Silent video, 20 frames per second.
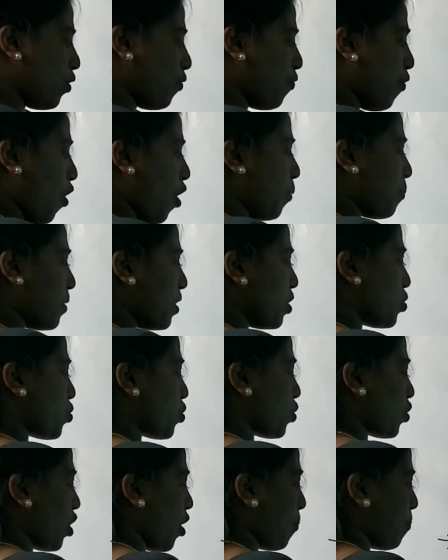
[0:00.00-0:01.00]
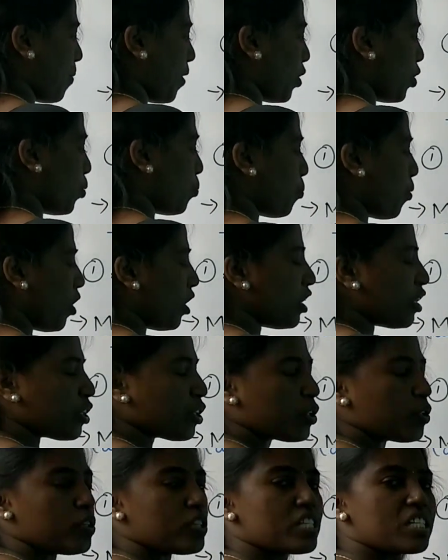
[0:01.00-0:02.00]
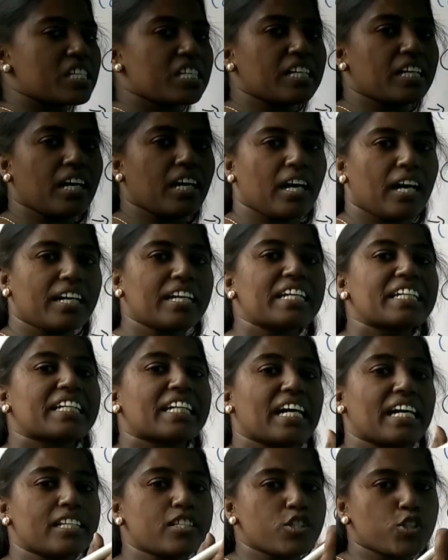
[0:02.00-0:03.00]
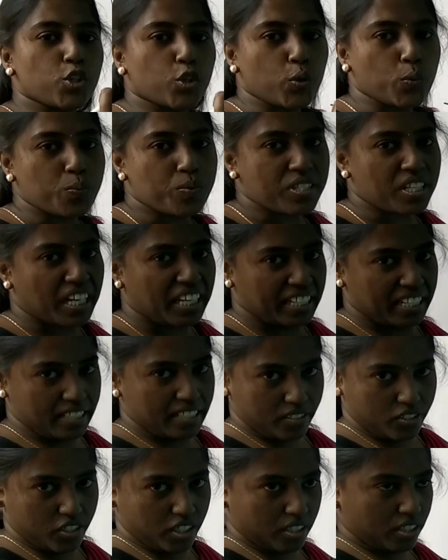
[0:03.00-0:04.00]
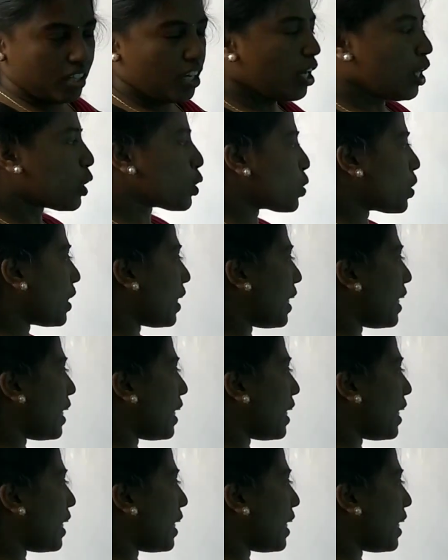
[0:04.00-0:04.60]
formation of biomolecules here, it consumes energy. So